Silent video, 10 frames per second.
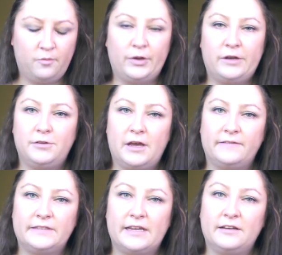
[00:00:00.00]
But if you
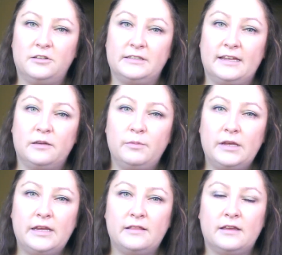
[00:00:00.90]
have cycles like
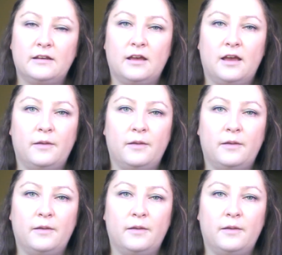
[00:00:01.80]
me, then